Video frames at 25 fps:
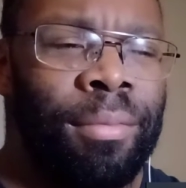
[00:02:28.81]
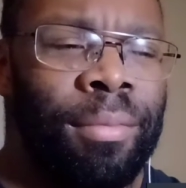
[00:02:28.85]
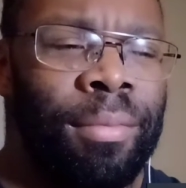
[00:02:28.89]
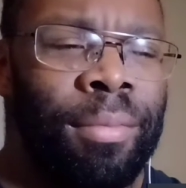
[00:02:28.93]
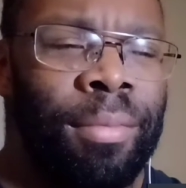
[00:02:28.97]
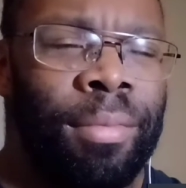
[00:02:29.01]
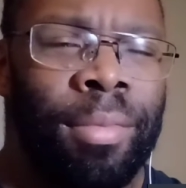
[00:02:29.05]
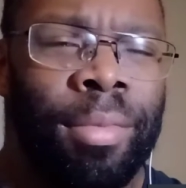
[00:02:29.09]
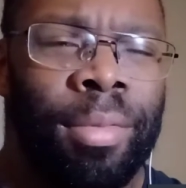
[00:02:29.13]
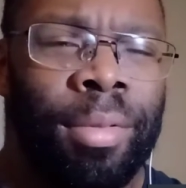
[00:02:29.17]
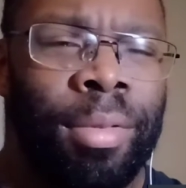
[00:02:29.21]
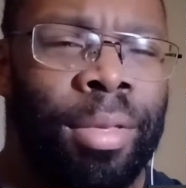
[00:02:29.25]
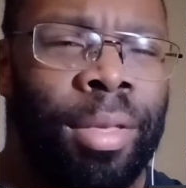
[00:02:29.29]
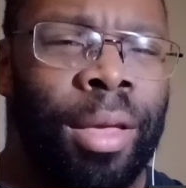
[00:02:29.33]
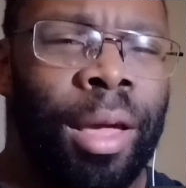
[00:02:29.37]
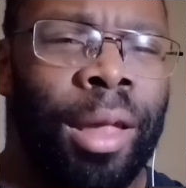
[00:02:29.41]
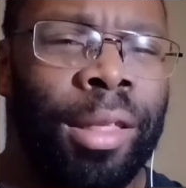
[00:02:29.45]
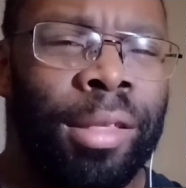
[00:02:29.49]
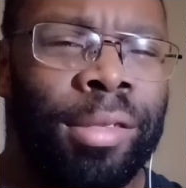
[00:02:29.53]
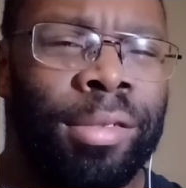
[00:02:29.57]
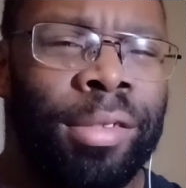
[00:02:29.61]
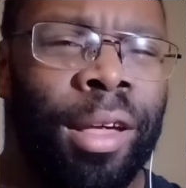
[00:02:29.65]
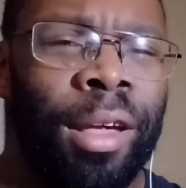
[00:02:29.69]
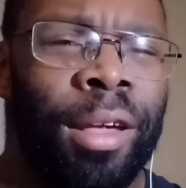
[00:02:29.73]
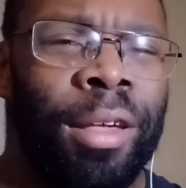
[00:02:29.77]
kind of suck,
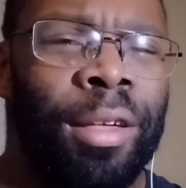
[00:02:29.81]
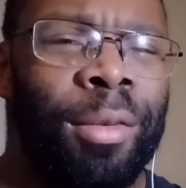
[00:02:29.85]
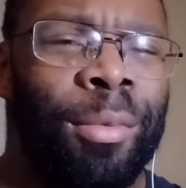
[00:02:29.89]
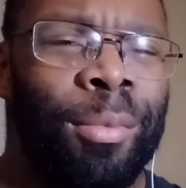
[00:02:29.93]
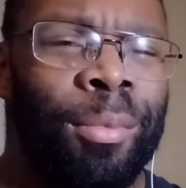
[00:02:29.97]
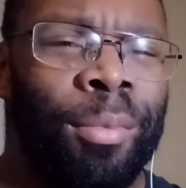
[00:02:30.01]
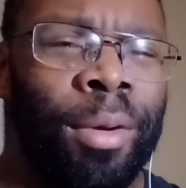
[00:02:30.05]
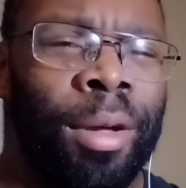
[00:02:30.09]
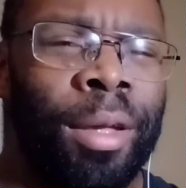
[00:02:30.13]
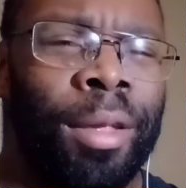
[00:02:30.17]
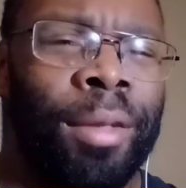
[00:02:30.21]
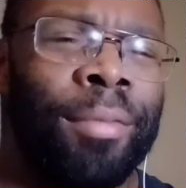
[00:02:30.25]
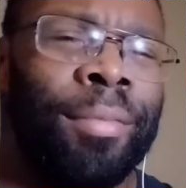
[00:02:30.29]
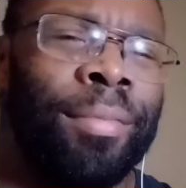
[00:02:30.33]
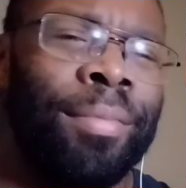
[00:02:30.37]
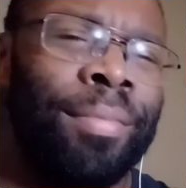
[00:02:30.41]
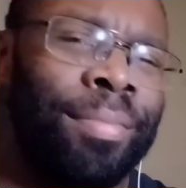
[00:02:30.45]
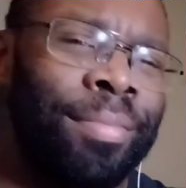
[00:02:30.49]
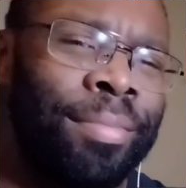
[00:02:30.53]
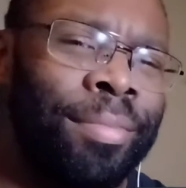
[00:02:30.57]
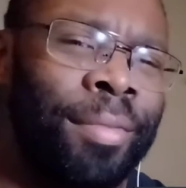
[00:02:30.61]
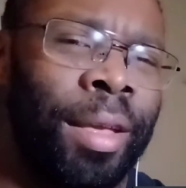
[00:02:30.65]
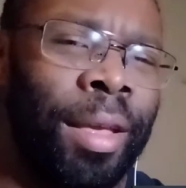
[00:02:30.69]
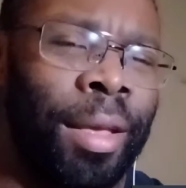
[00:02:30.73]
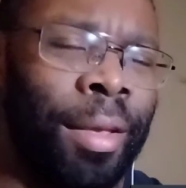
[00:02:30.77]
but hey,
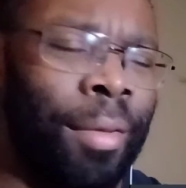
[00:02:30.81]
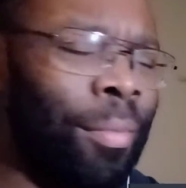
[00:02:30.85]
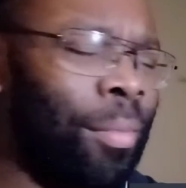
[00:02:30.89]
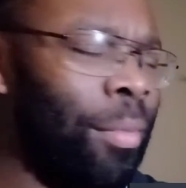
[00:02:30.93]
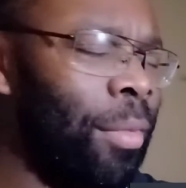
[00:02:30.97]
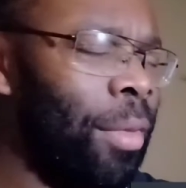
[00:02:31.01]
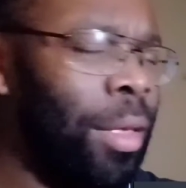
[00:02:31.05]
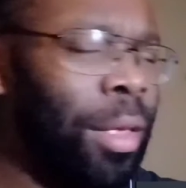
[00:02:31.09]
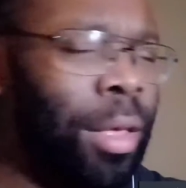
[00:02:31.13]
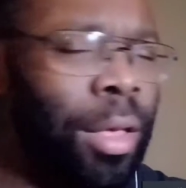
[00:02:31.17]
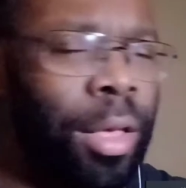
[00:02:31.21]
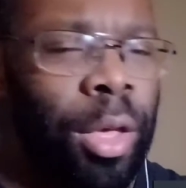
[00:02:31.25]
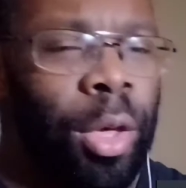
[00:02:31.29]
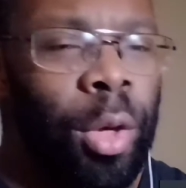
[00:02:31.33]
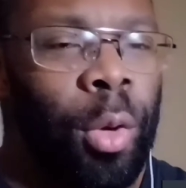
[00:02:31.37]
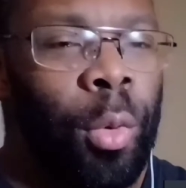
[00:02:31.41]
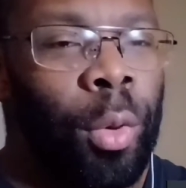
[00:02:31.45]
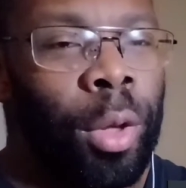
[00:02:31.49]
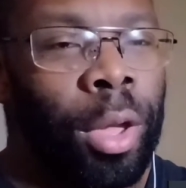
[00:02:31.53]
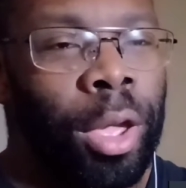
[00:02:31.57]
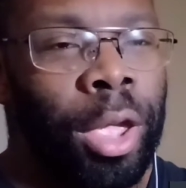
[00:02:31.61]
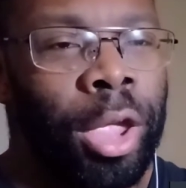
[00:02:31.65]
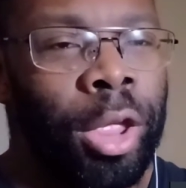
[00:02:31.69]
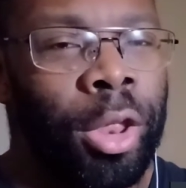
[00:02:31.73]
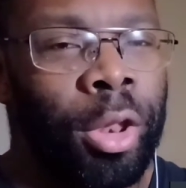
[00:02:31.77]
what can you
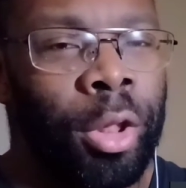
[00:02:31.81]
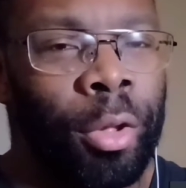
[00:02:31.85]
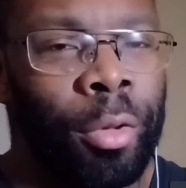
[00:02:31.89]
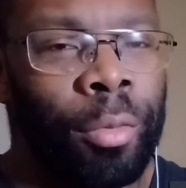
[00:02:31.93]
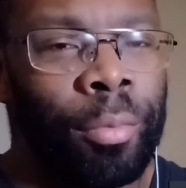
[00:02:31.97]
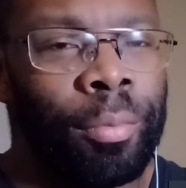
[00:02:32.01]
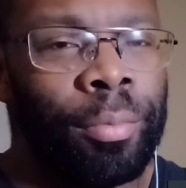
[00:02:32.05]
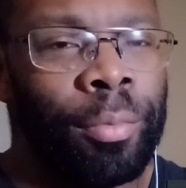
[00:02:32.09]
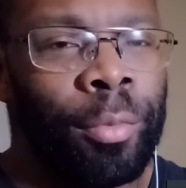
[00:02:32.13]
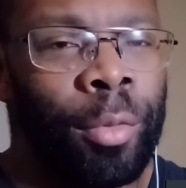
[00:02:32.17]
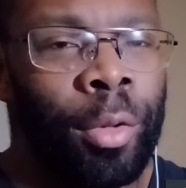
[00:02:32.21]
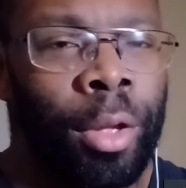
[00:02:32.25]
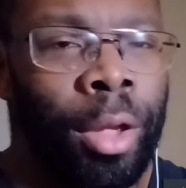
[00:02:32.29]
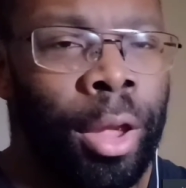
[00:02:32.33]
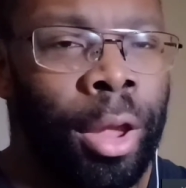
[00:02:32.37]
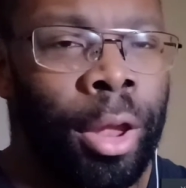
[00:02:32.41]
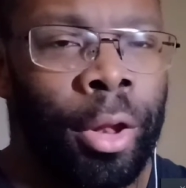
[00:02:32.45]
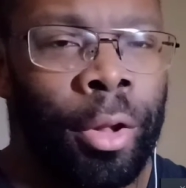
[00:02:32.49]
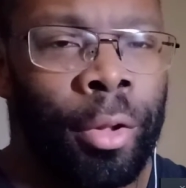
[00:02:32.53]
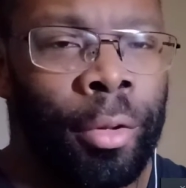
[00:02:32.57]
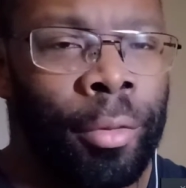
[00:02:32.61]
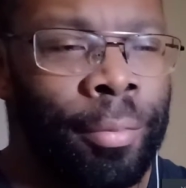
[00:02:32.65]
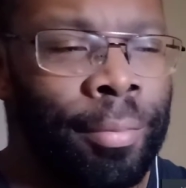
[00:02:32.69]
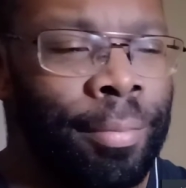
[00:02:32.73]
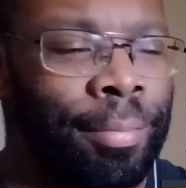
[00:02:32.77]
do? What can you do?
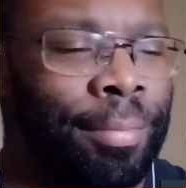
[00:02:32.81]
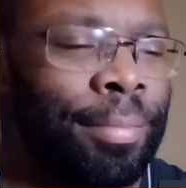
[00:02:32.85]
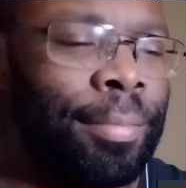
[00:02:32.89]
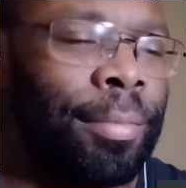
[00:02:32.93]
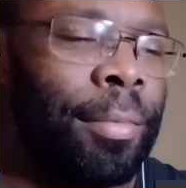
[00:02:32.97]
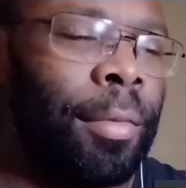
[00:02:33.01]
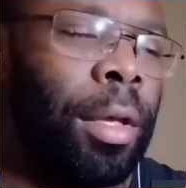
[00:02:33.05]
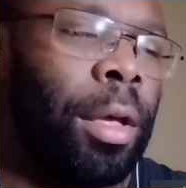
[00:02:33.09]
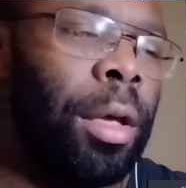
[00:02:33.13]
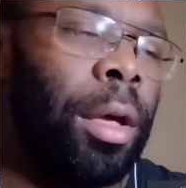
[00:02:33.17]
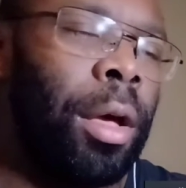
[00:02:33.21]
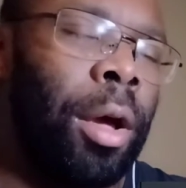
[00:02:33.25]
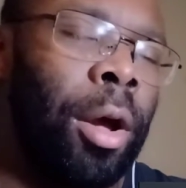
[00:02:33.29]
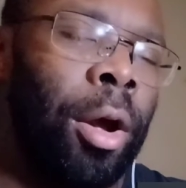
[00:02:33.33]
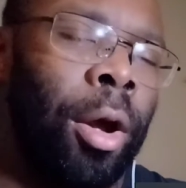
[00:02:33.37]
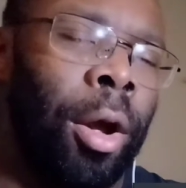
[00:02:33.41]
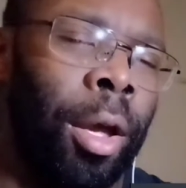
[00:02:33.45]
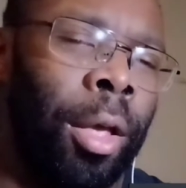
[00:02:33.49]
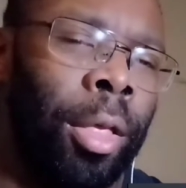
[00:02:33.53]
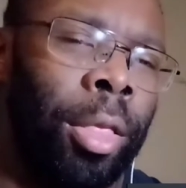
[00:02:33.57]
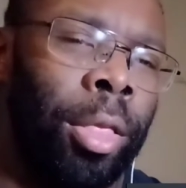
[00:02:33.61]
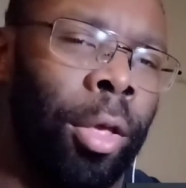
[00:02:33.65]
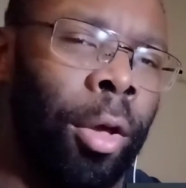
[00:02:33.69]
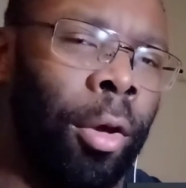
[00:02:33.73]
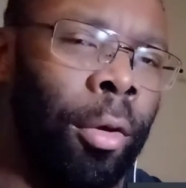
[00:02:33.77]
All right,
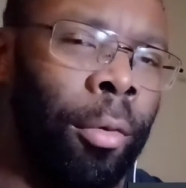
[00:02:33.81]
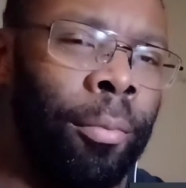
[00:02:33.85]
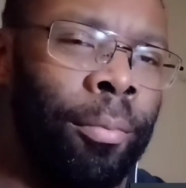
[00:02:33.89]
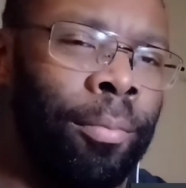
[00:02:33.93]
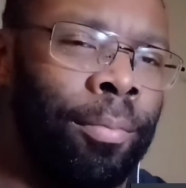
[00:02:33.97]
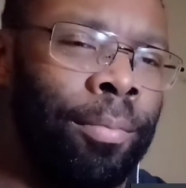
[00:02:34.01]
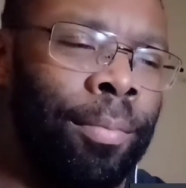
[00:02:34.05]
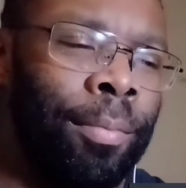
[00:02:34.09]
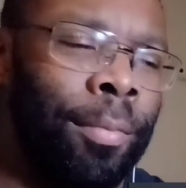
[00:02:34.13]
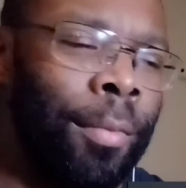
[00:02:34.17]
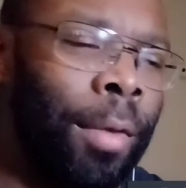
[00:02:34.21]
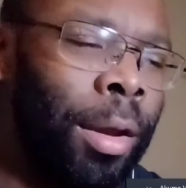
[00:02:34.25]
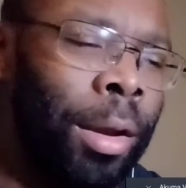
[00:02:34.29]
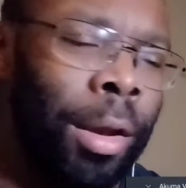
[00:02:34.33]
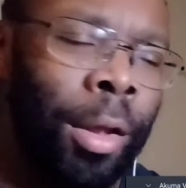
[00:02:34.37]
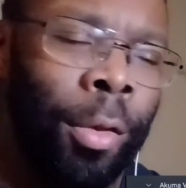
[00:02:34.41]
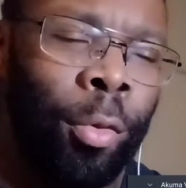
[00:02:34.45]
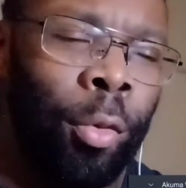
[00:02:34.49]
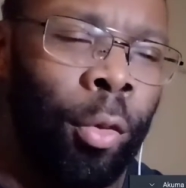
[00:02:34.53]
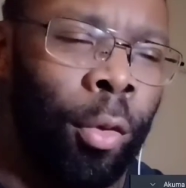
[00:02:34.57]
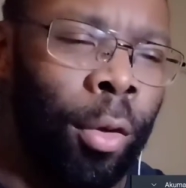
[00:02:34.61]
so no talking.